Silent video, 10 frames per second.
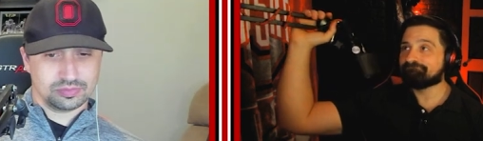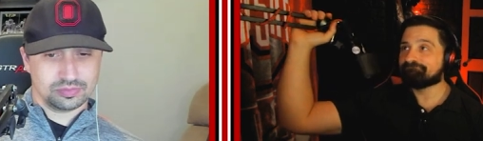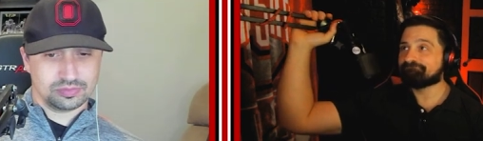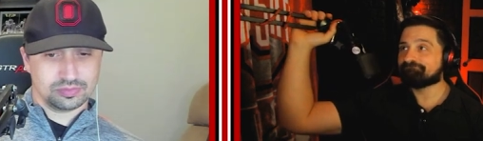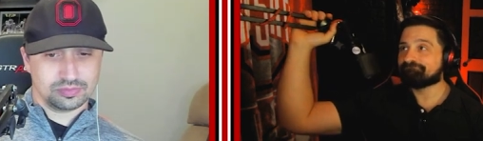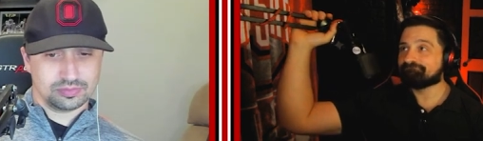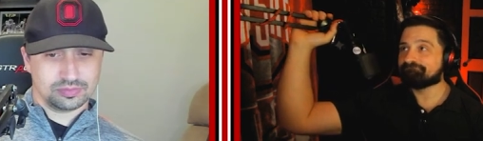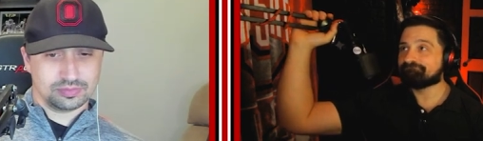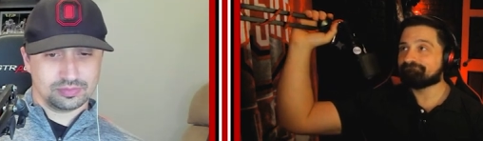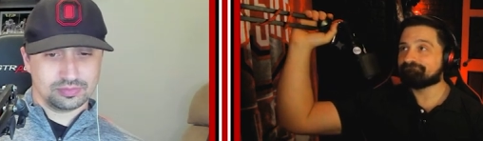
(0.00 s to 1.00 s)

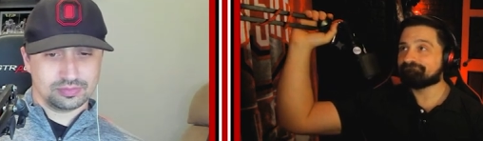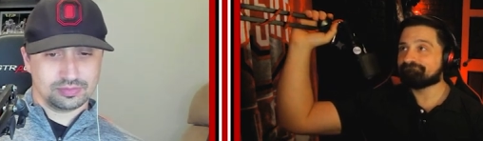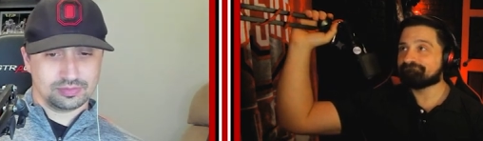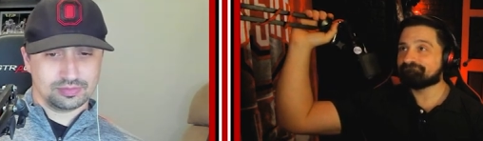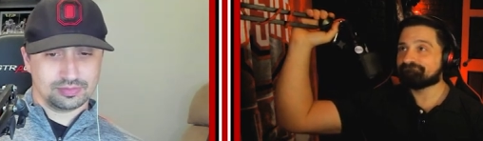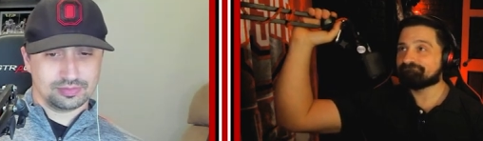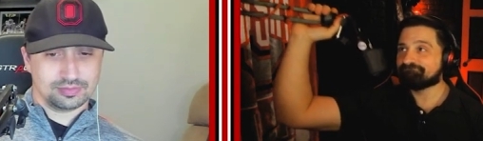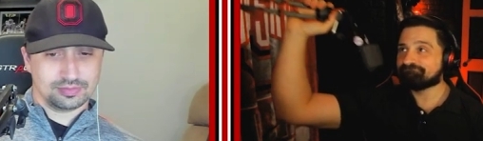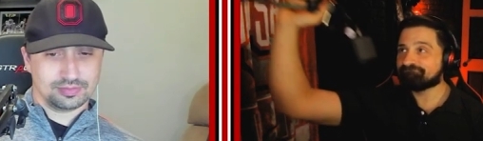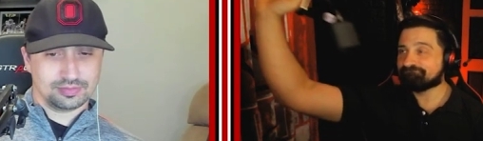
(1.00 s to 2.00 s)

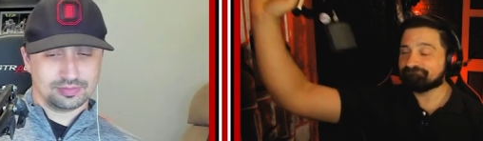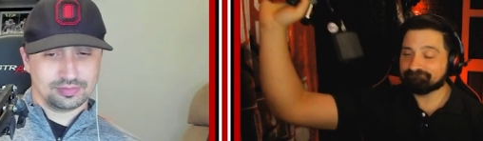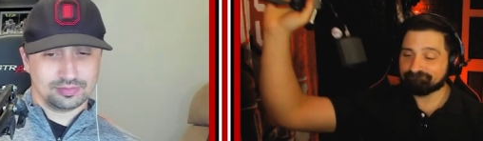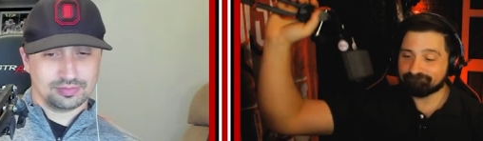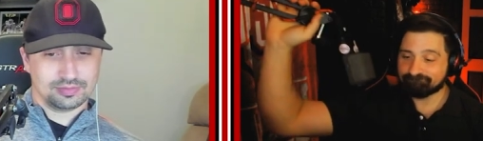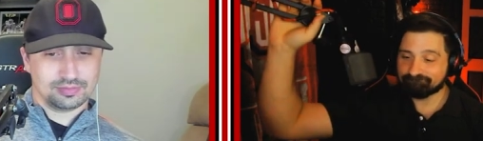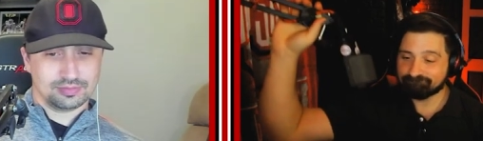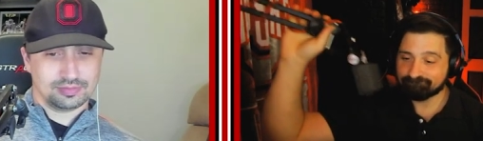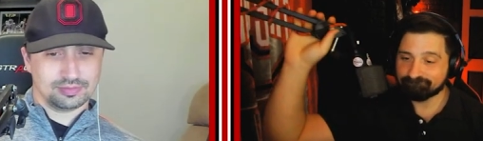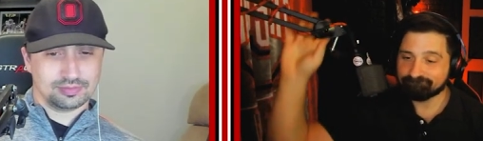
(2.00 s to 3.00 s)

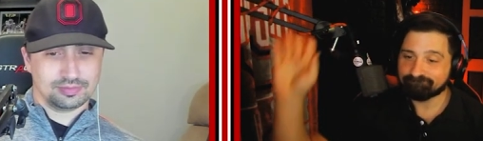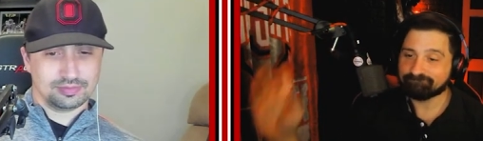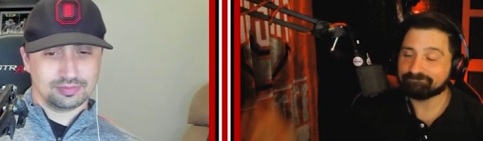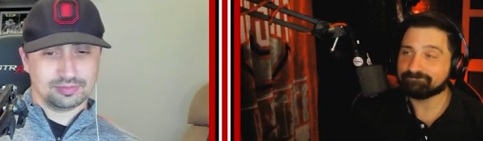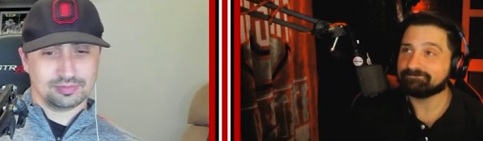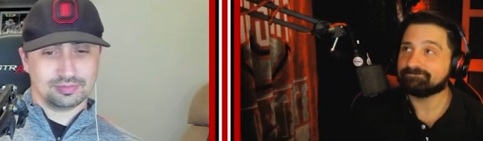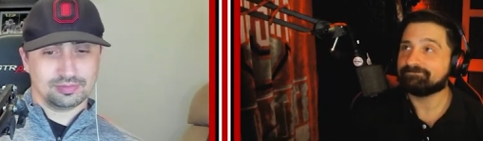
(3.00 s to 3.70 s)
(silence)